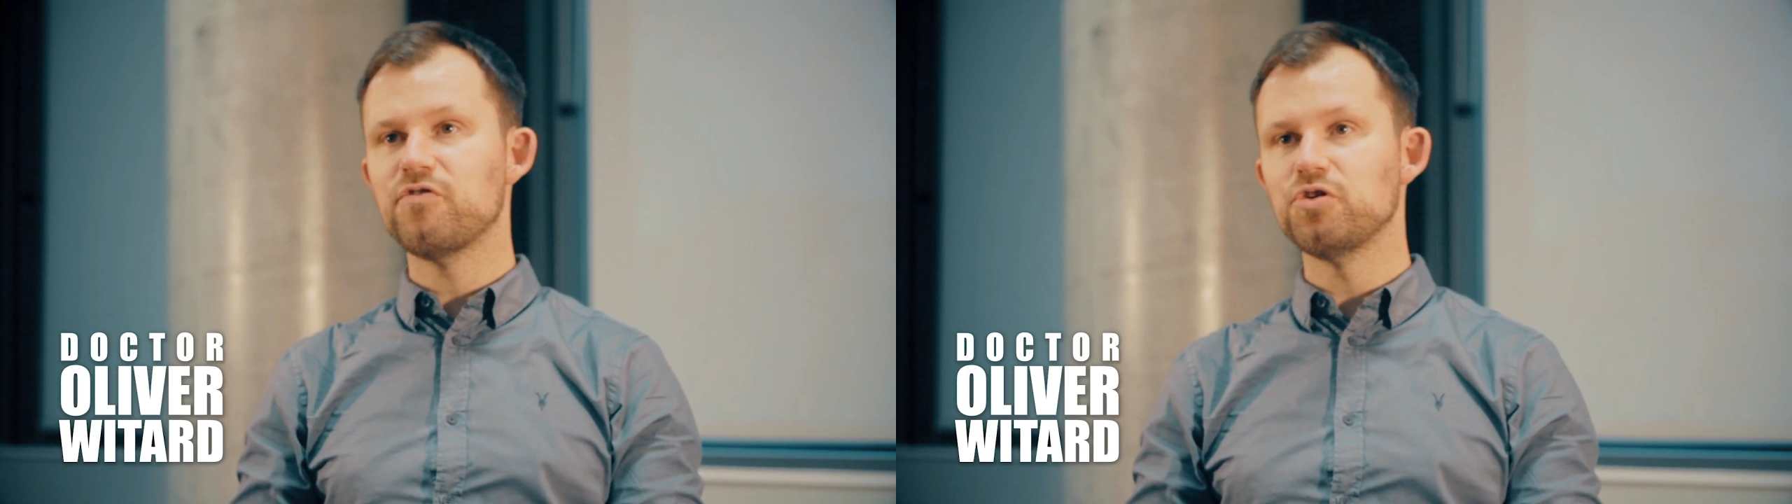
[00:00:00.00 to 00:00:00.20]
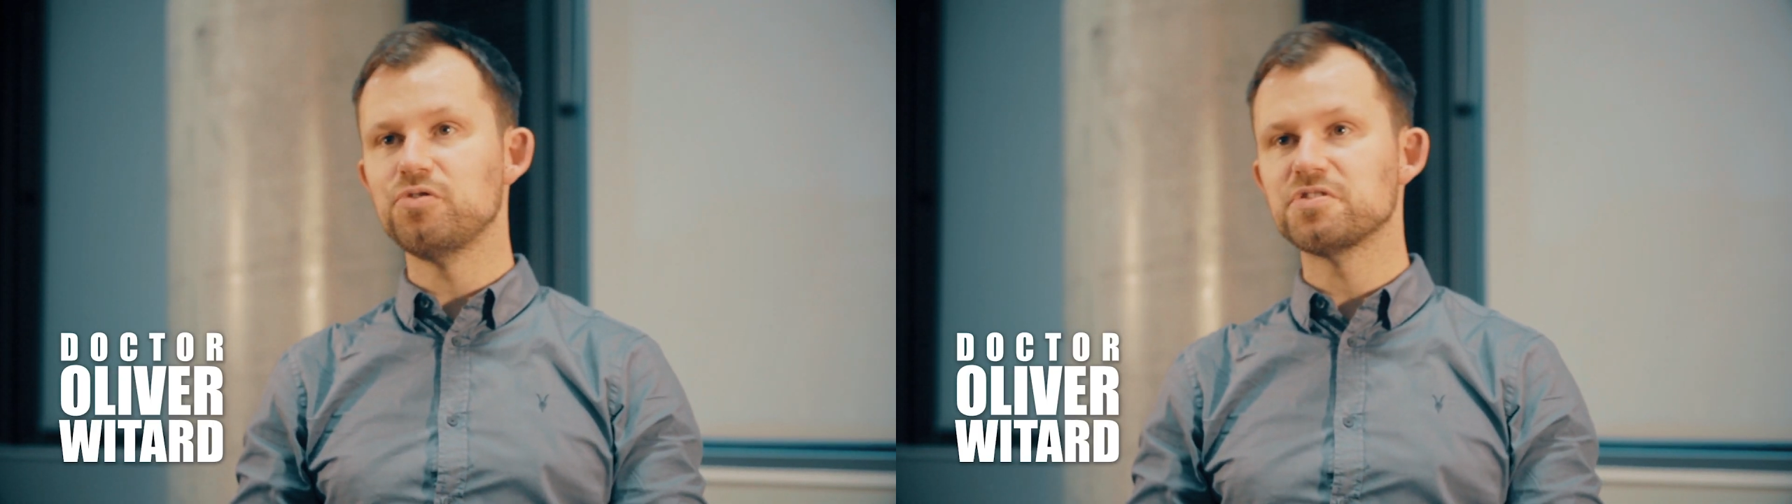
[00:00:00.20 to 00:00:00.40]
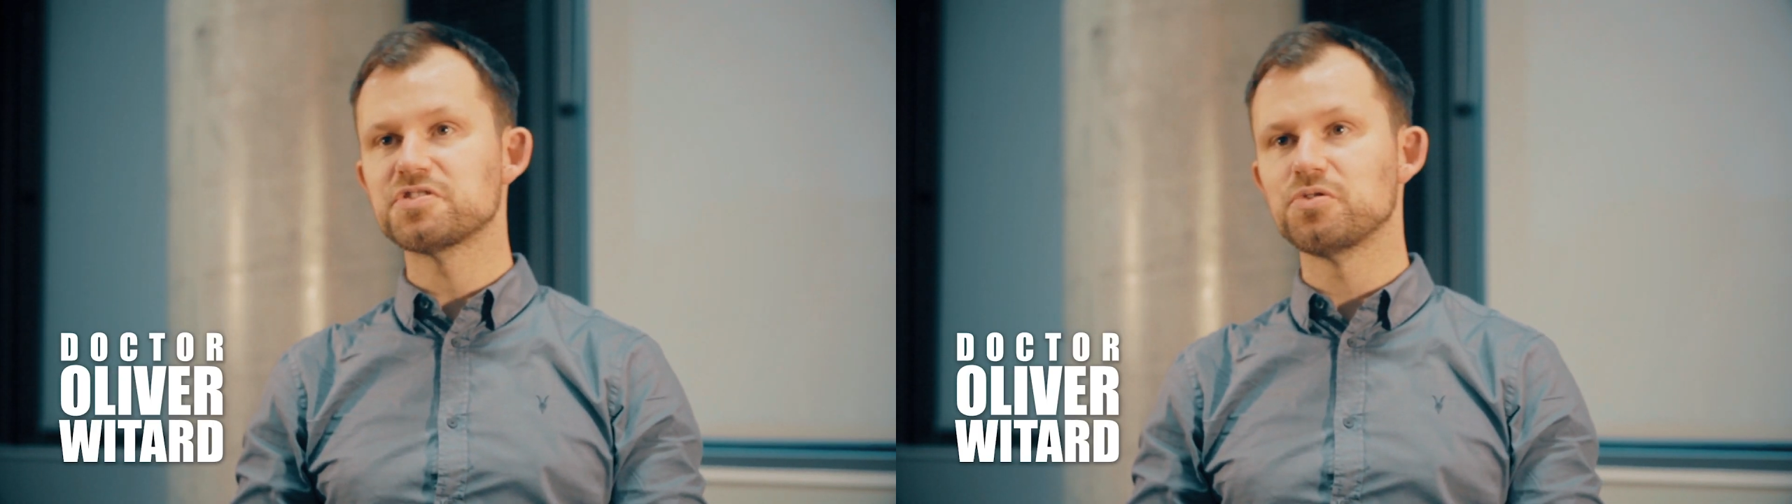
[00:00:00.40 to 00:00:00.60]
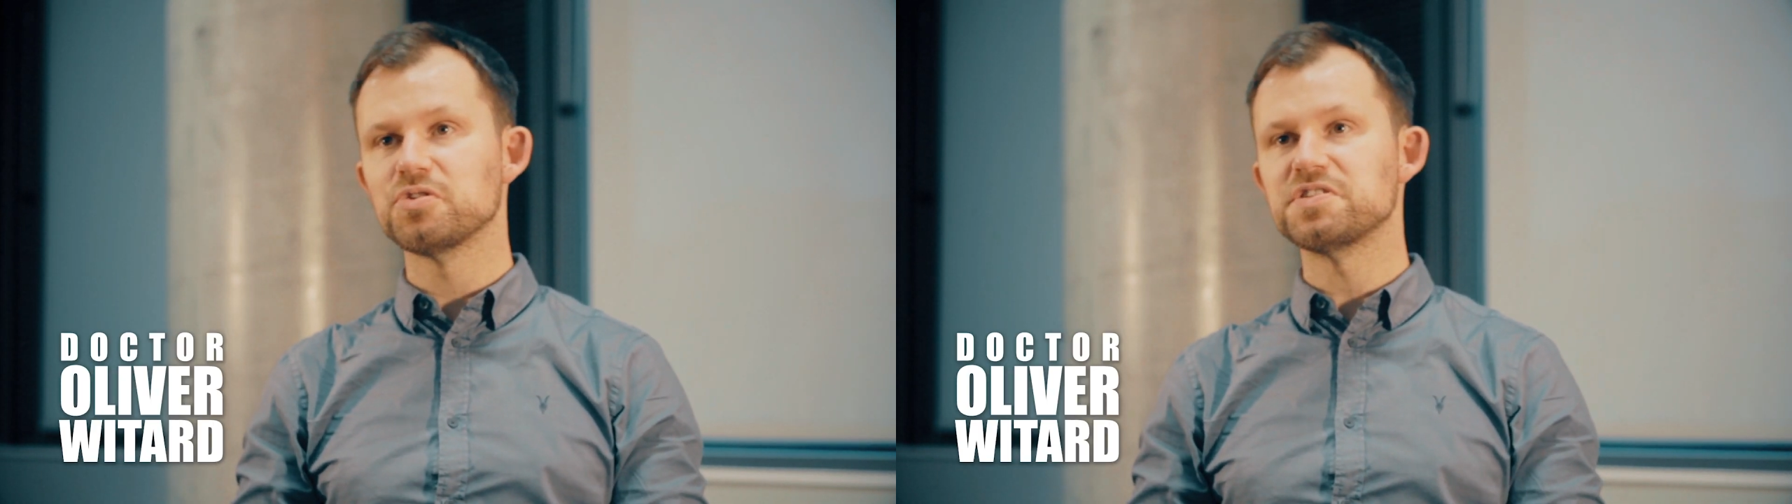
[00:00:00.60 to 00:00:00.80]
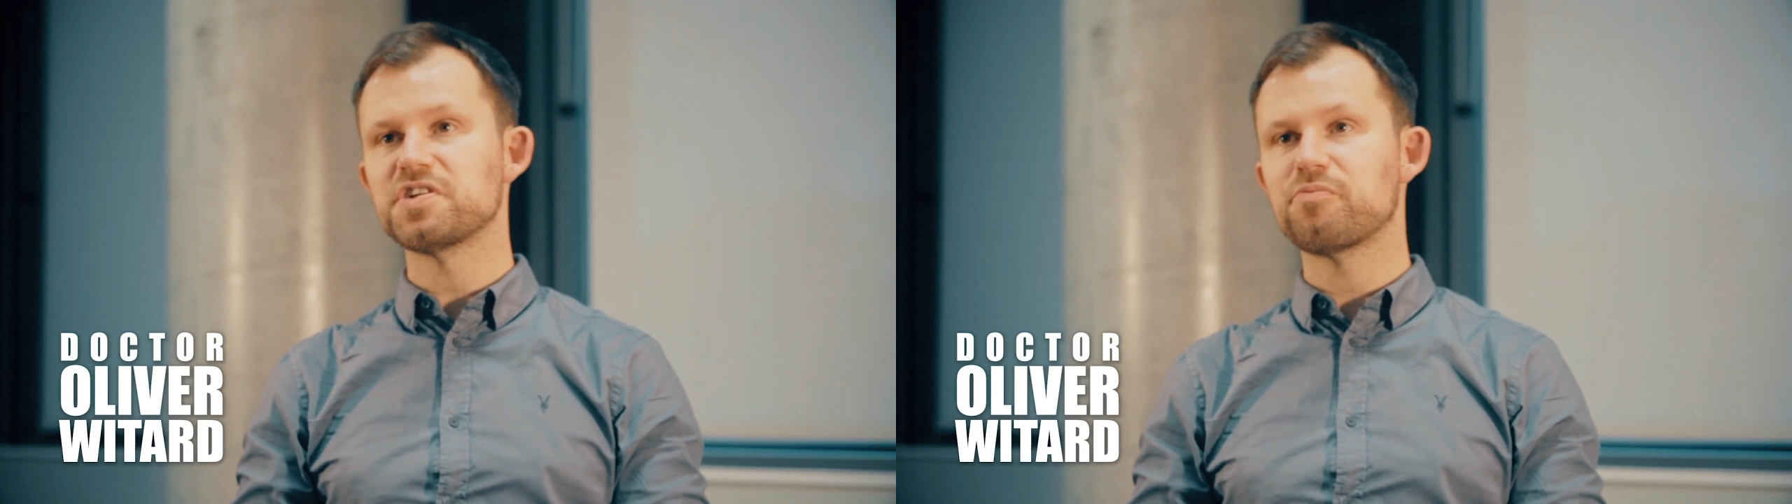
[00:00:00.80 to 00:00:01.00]
food
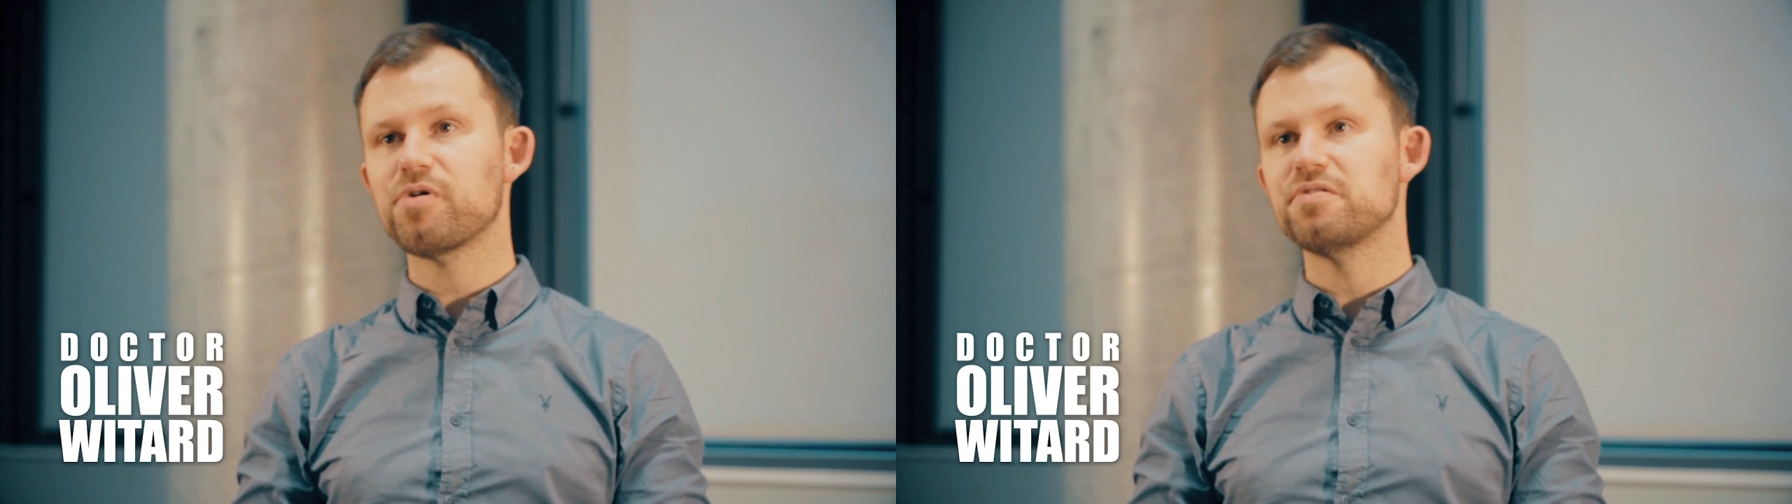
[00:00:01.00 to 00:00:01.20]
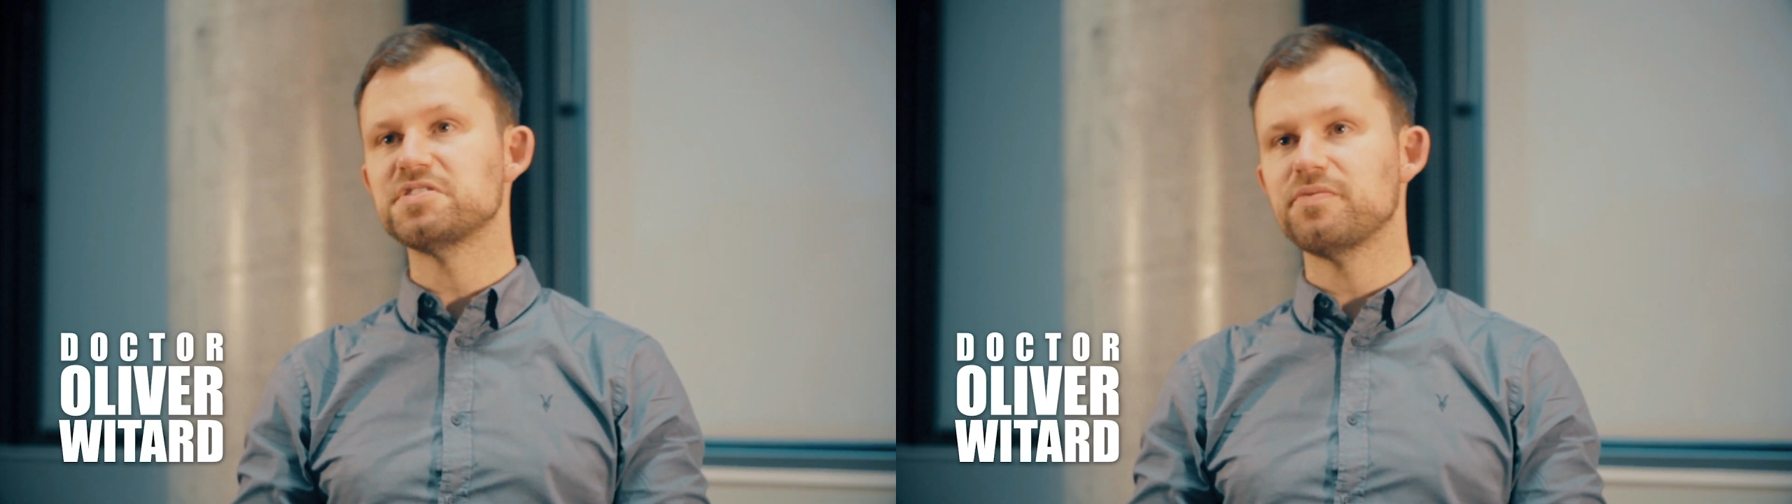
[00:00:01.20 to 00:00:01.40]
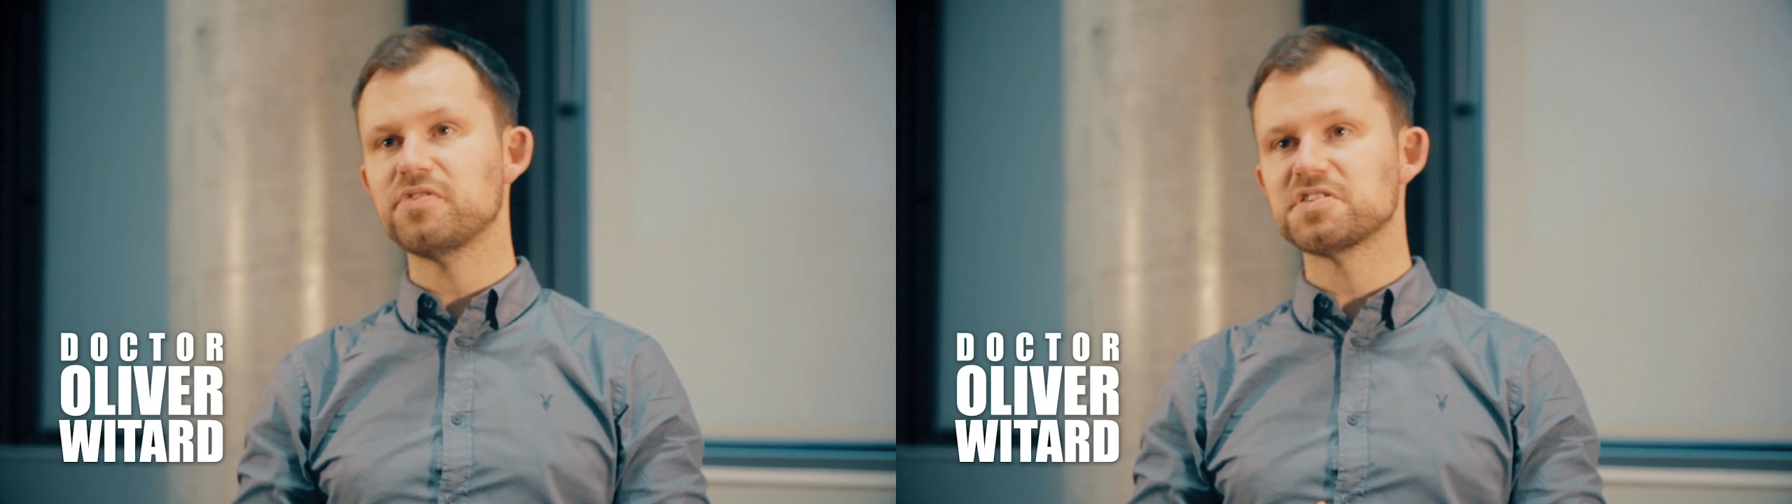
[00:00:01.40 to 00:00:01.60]
sources of protein for